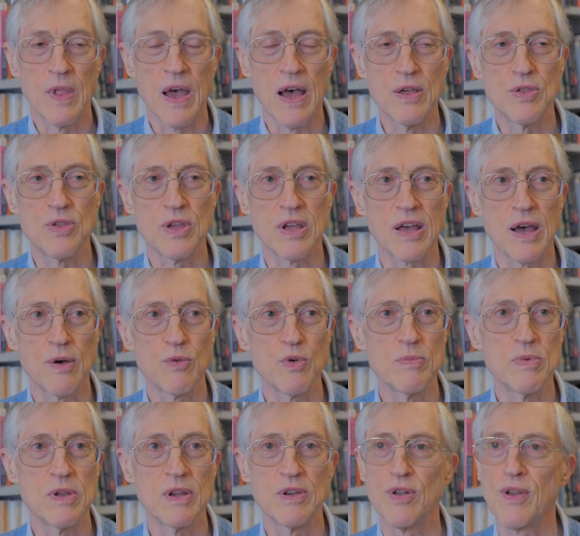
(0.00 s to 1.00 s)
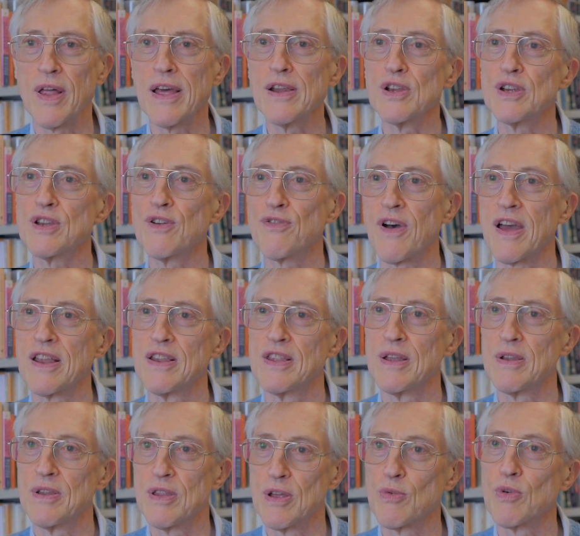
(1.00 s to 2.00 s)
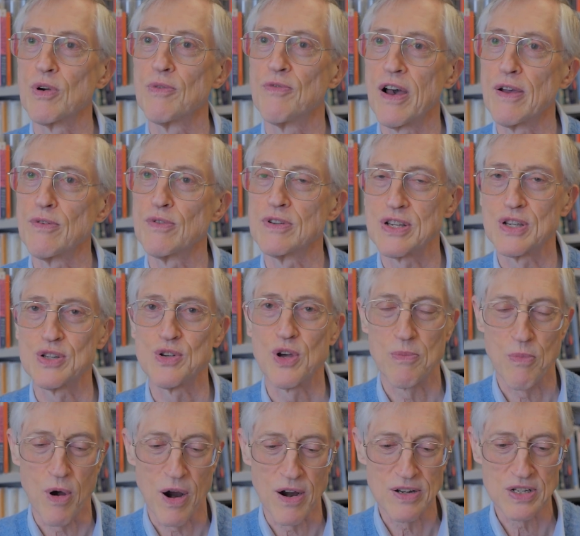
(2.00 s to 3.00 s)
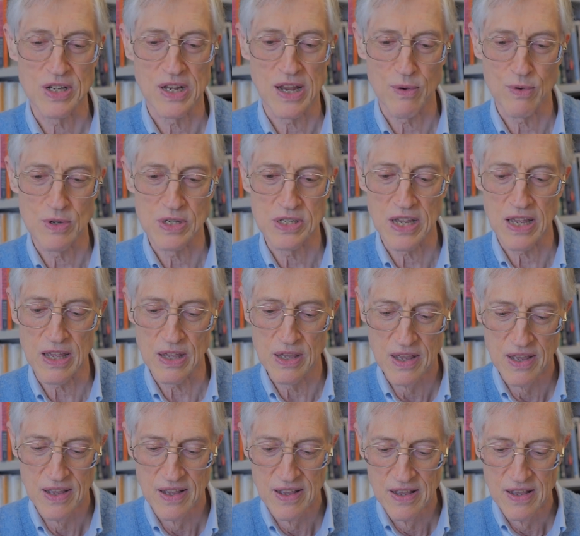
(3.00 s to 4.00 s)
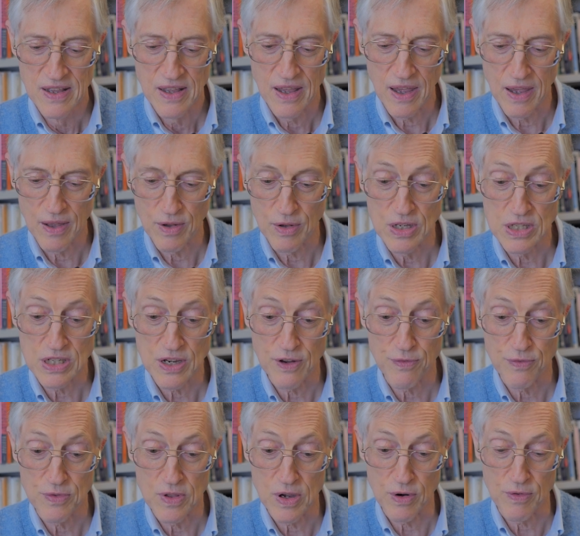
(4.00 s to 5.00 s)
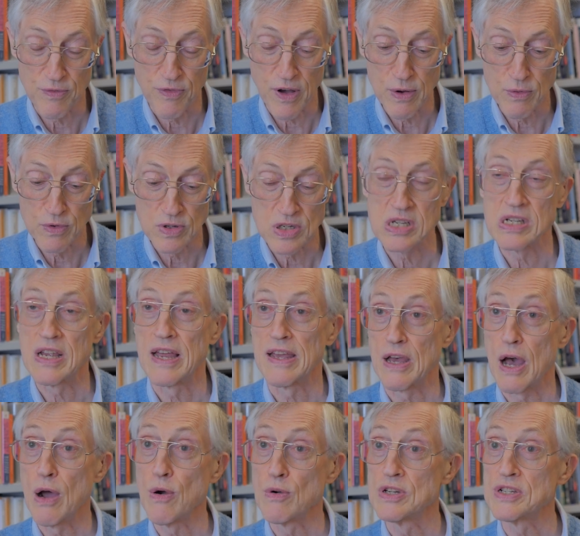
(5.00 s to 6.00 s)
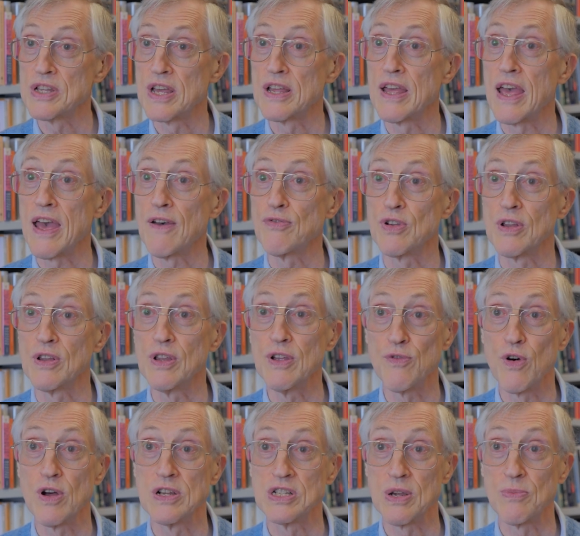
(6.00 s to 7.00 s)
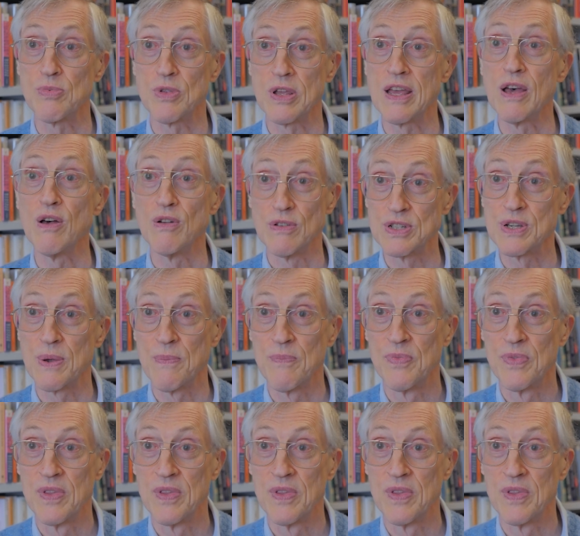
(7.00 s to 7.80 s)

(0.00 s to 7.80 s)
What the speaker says: I think I would be delighted to find that there were viruses on Mars, and I would say, at least if they're viruses like ours, they have to live on something else.